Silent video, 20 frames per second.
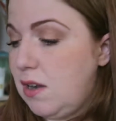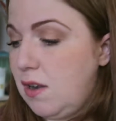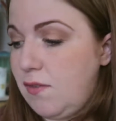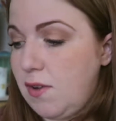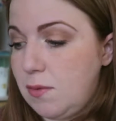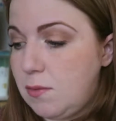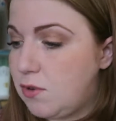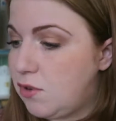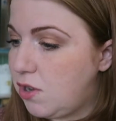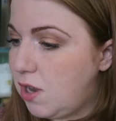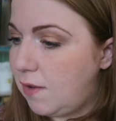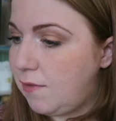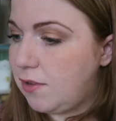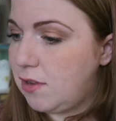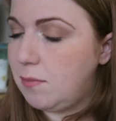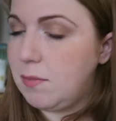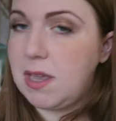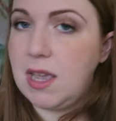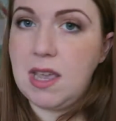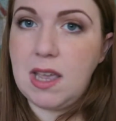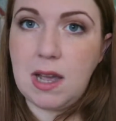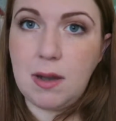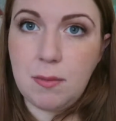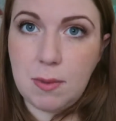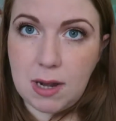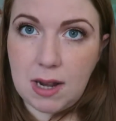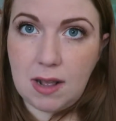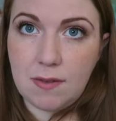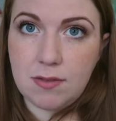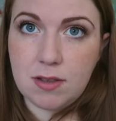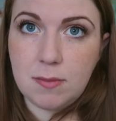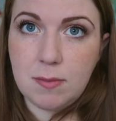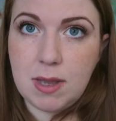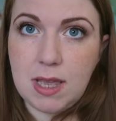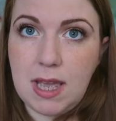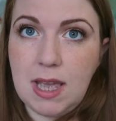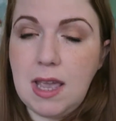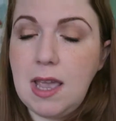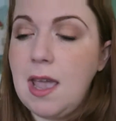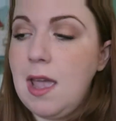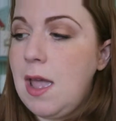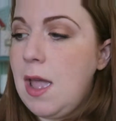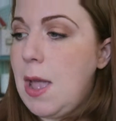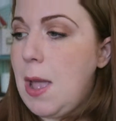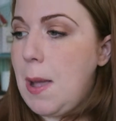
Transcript: and if I want to have some cake, I will have some cake.